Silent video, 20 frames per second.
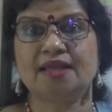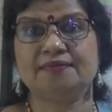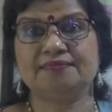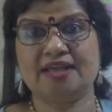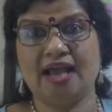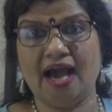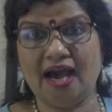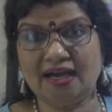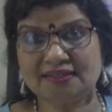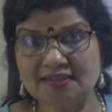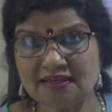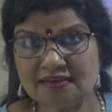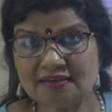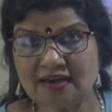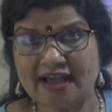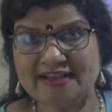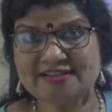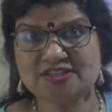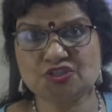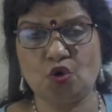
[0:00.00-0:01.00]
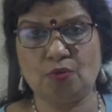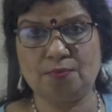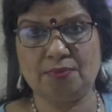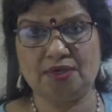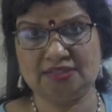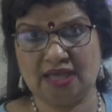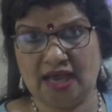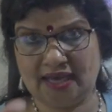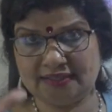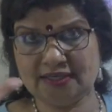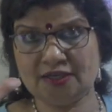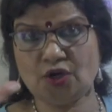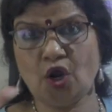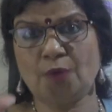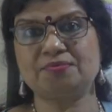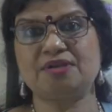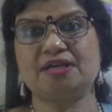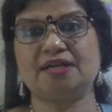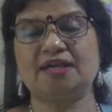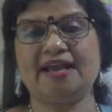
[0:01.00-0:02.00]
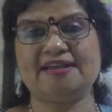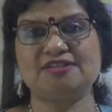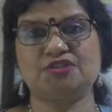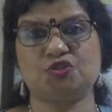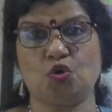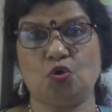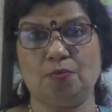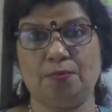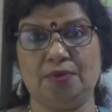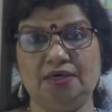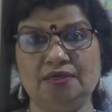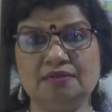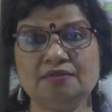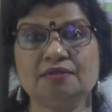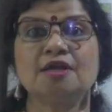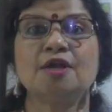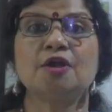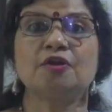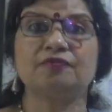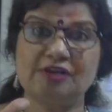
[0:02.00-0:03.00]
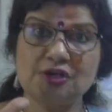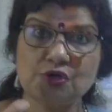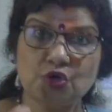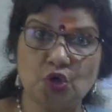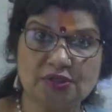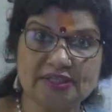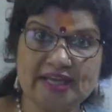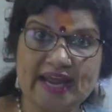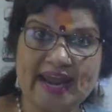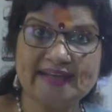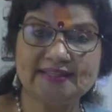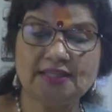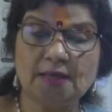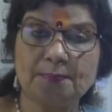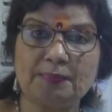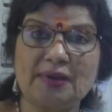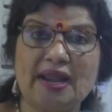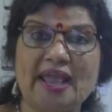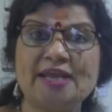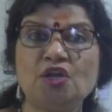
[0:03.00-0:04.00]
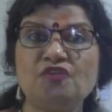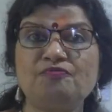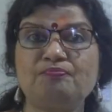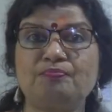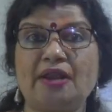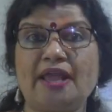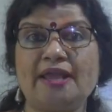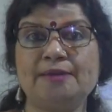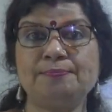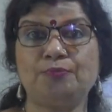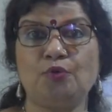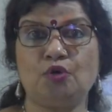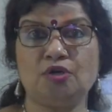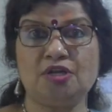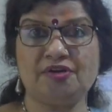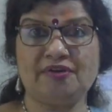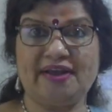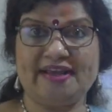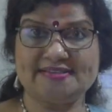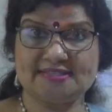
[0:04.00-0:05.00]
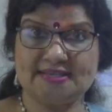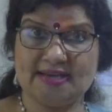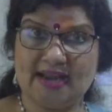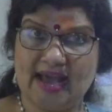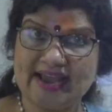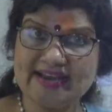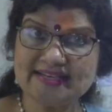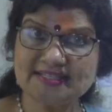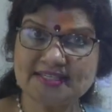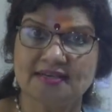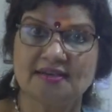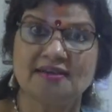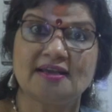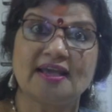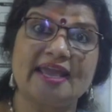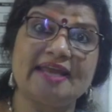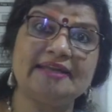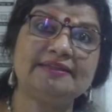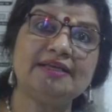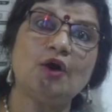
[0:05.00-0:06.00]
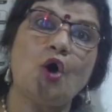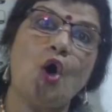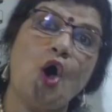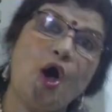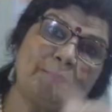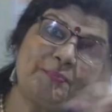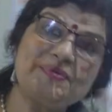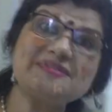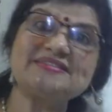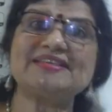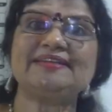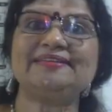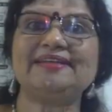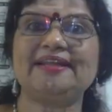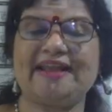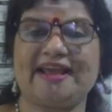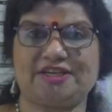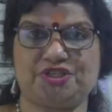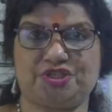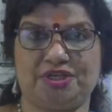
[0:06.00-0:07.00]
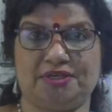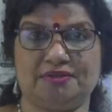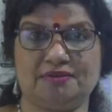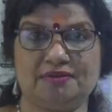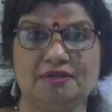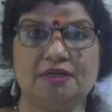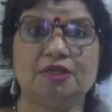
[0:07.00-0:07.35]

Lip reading: The other isomer, the other optical isomer, will rotate the plane of plane polarized light in the opposite direction,